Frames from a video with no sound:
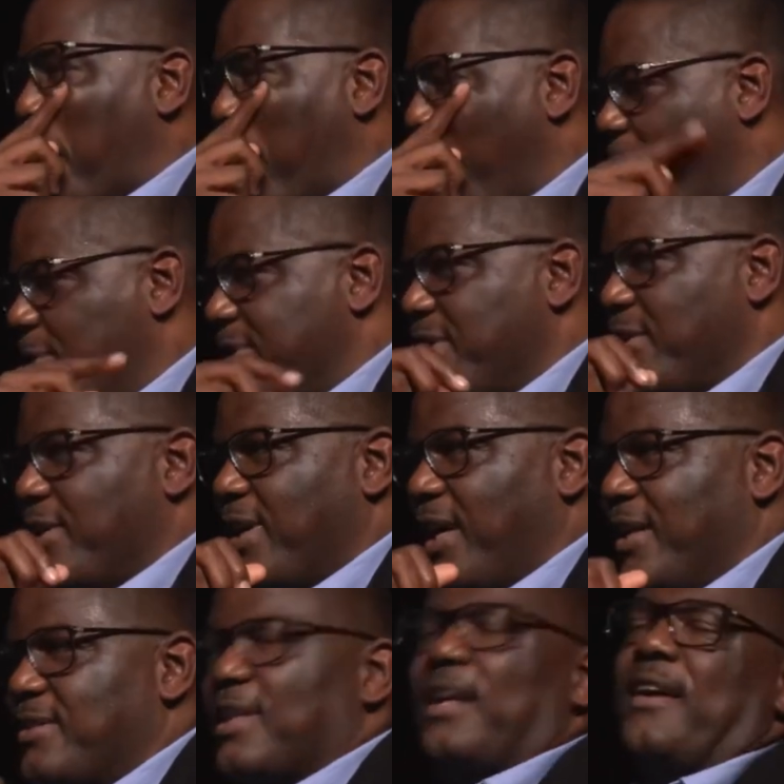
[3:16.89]
I would tell
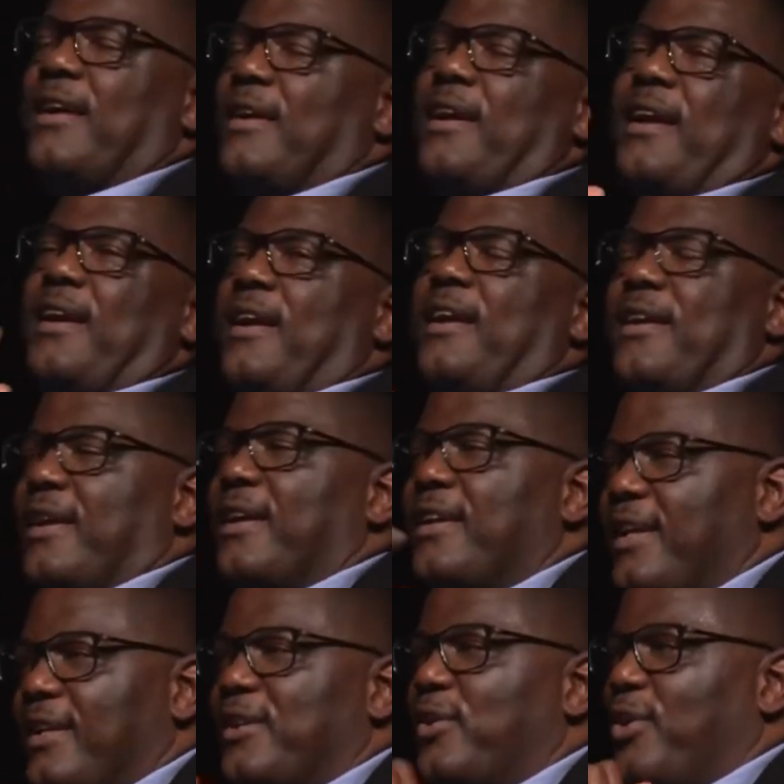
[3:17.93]
guys, I
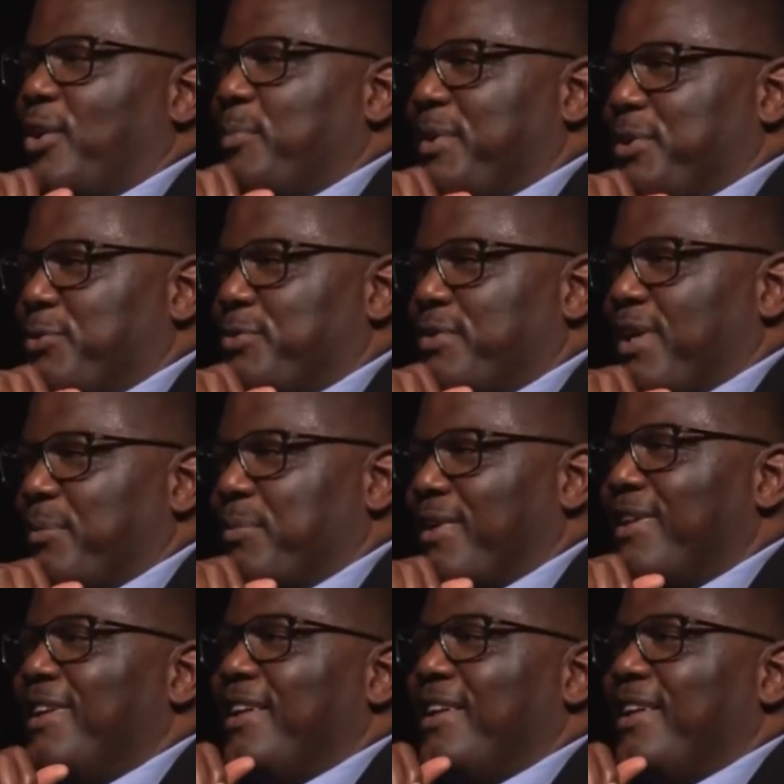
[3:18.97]
got to go home and do something.